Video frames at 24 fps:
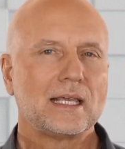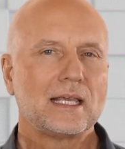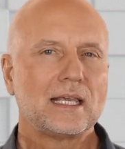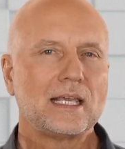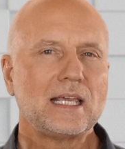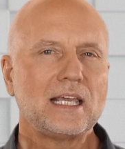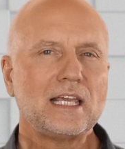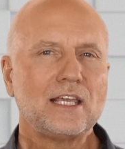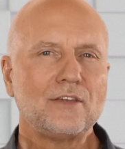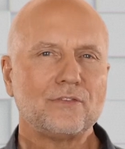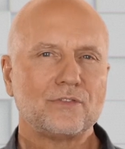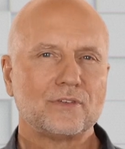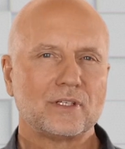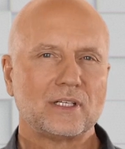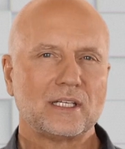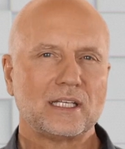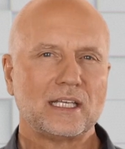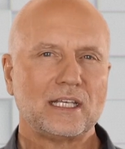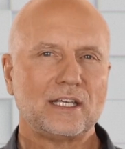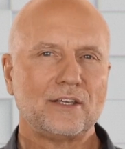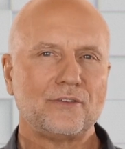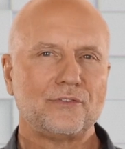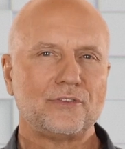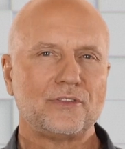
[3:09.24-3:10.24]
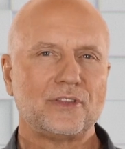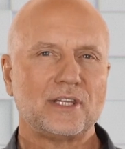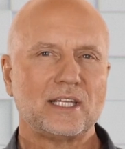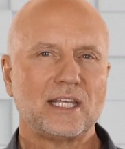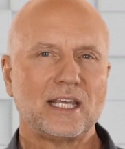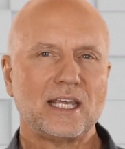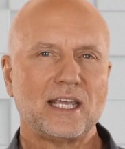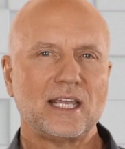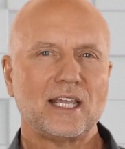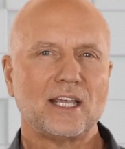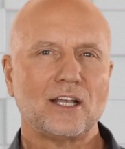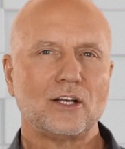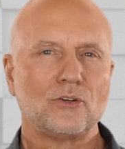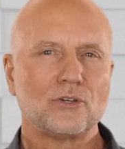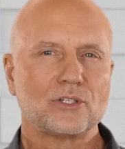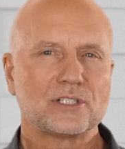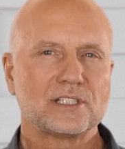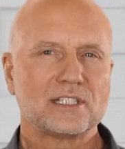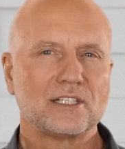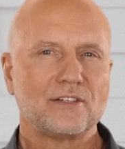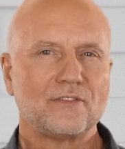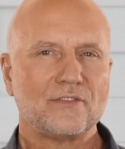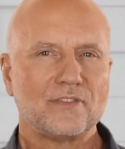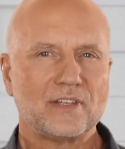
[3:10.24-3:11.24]
Even if the air
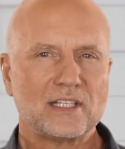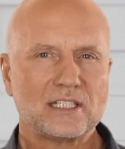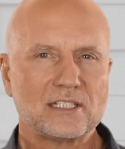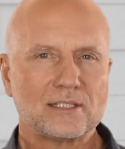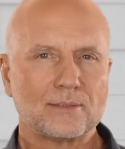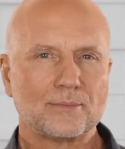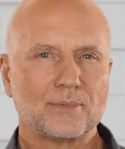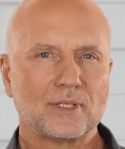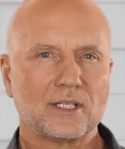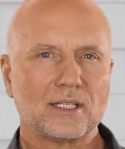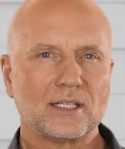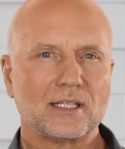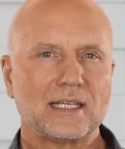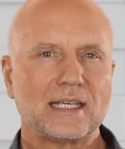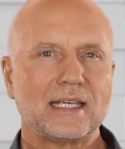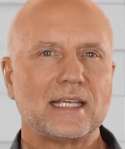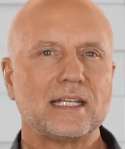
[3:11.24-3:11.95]
looks invisible,